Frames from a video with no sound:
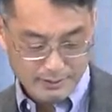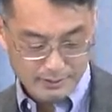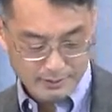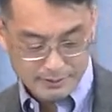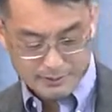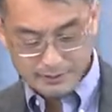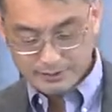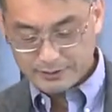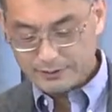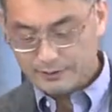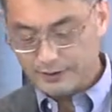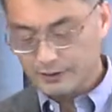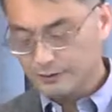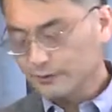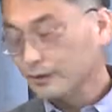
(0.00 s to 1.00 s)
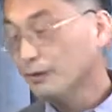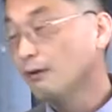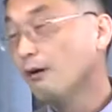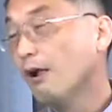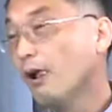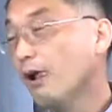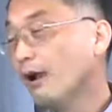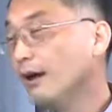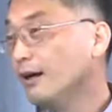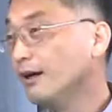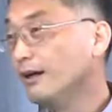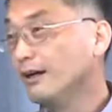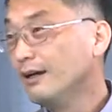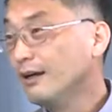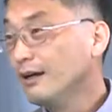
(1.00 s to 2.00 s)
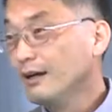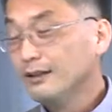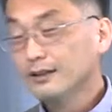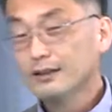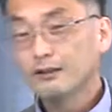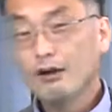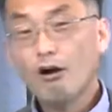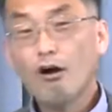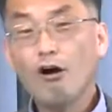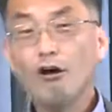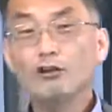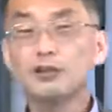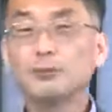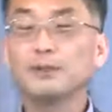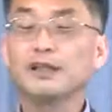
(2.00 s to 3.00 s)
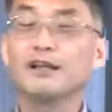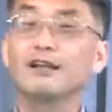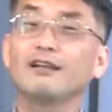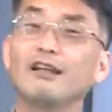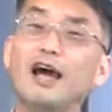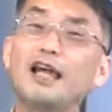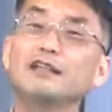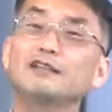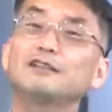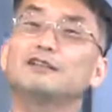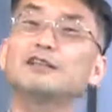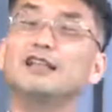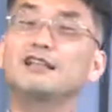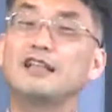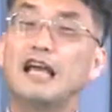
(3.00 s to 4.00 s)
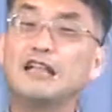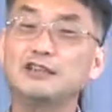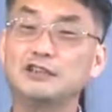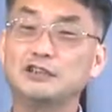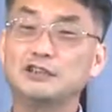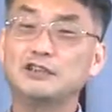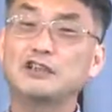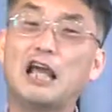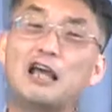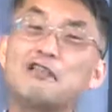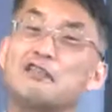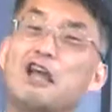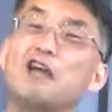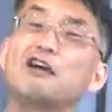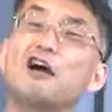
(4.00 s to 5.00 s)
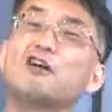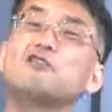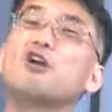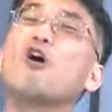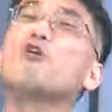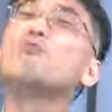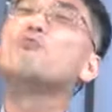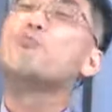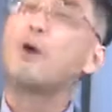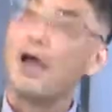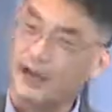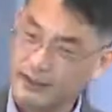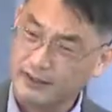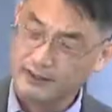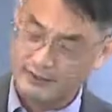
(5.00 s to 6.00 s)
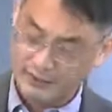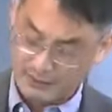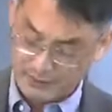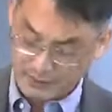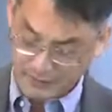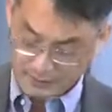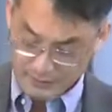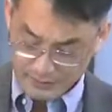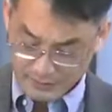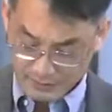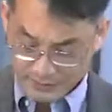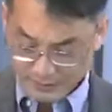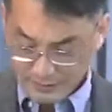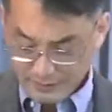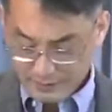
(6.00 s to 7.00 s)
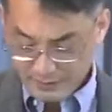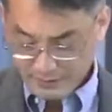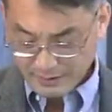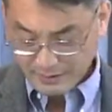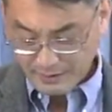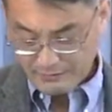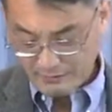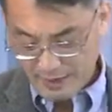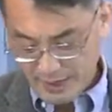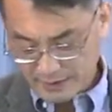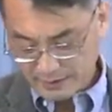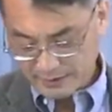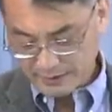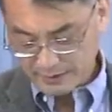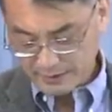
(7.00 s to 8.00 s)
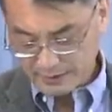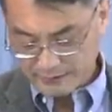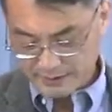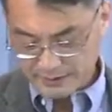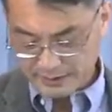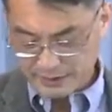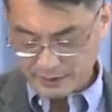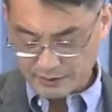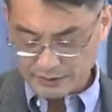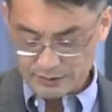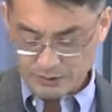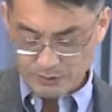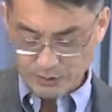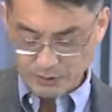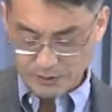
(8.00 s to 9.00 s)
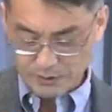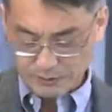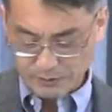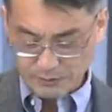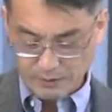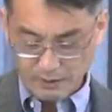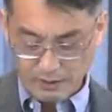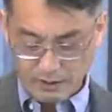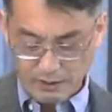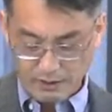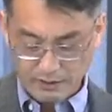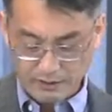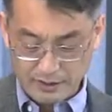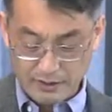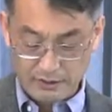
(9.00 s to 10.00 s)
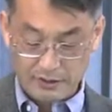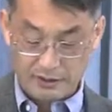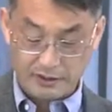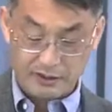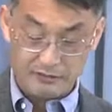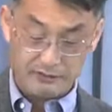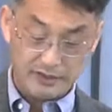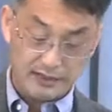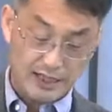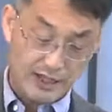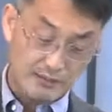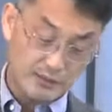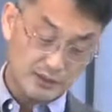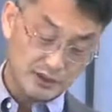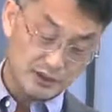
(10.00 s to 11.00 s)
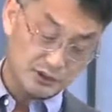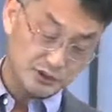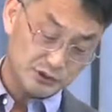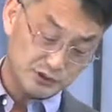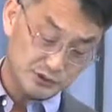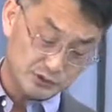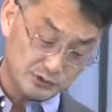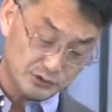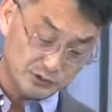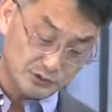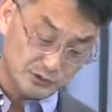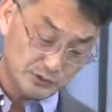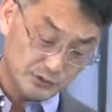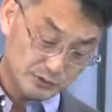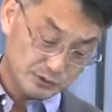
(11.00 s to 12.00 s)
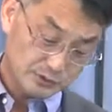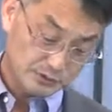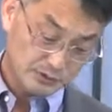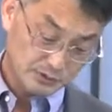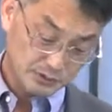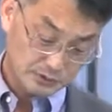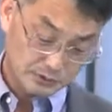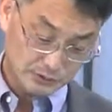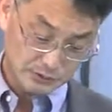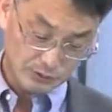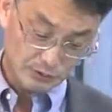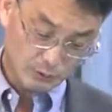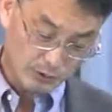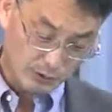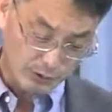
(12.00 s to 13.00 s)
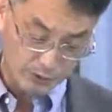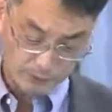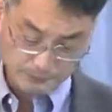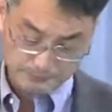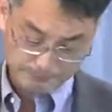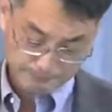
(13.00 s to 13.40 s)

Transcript: See, this is Israel. They're called to be a light to the nations, and they are no better. And rather than giving testimony to God, they are giving ammunition to the world.